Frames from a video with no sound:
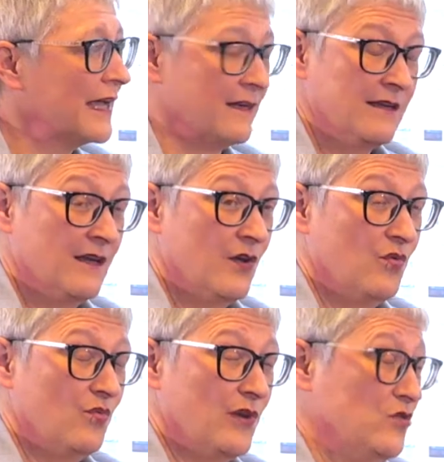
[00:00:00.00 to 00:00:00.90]
And
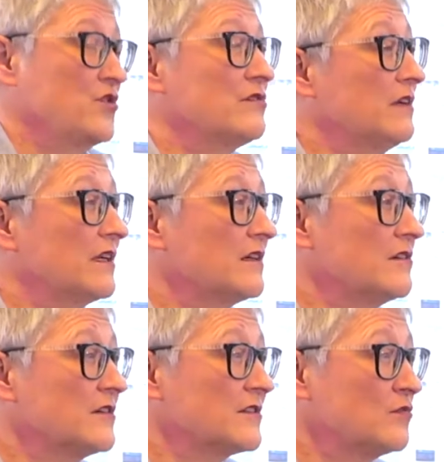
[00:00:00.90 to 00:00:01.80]
we also
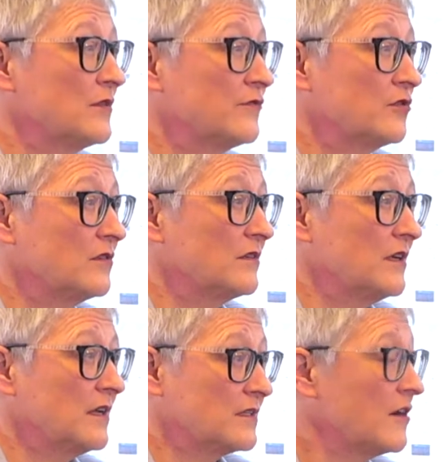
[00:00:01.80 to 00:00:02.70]
recognise that we've got
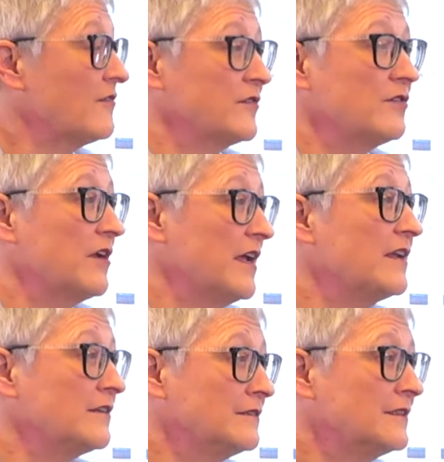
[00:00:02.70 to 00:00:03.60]
a tough year
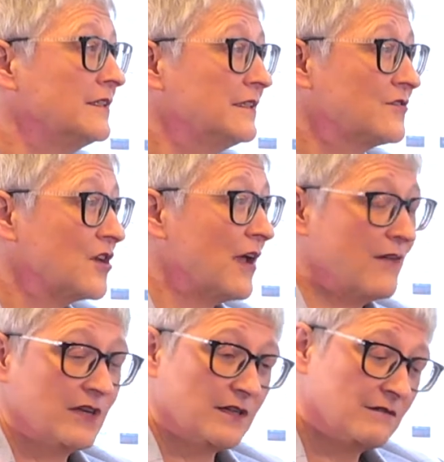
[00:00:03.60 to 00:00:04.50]
ahead. So
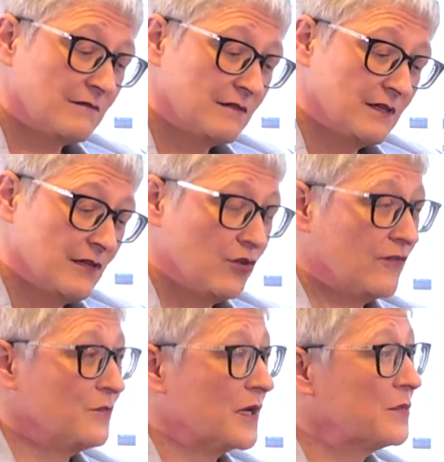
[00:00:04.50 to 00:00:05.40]
having a lot
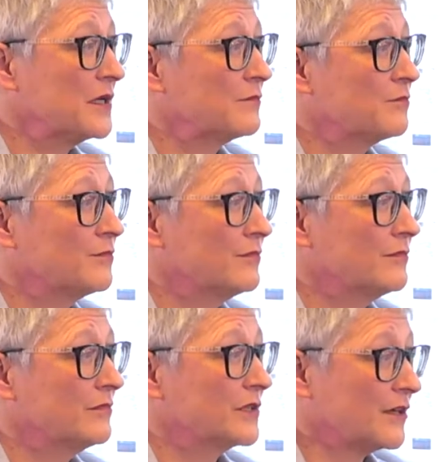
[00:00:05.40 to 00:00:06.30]
of money being
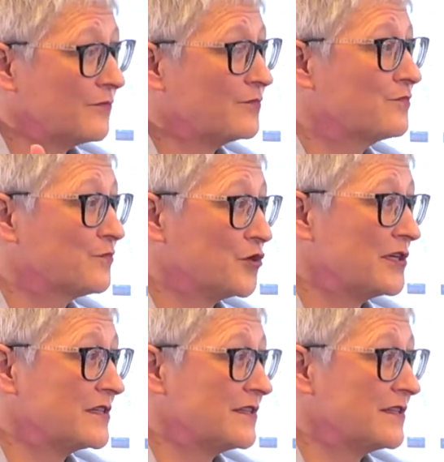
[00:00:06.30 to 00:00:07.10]
kind of put into